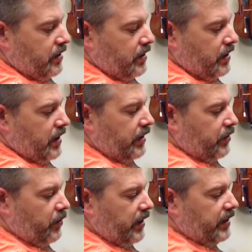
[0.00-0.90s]
And the
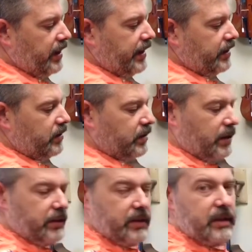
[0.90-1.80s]
green light and
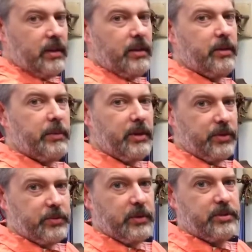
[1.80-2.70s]
the needle in the middle is
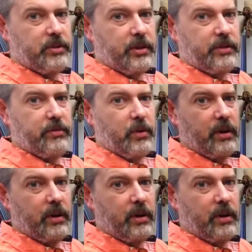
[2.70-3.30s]
what you're looking for.